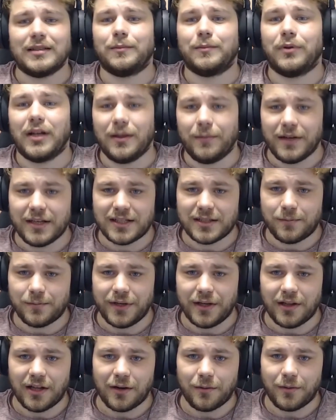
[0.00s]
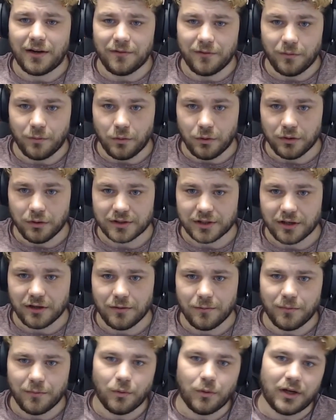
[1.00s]
to see the player base split like we have with
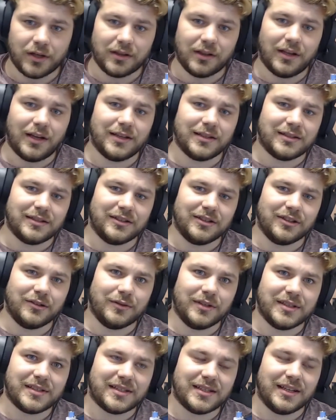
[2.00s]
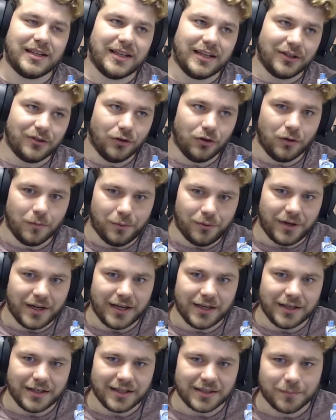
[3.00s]
Warzone, but what I'd like to do is see it
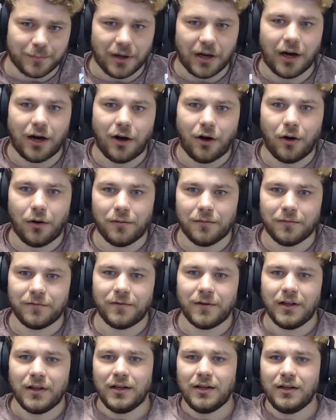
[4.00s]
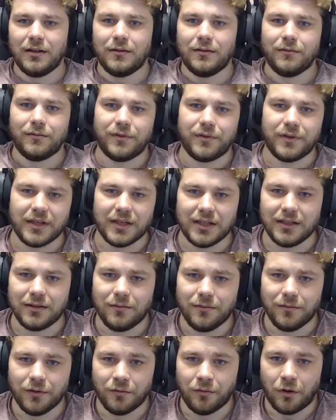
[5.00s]
incorporated as part of the
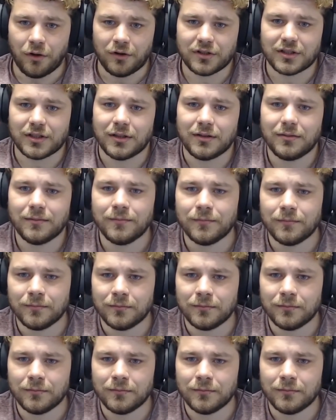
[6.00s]
roster.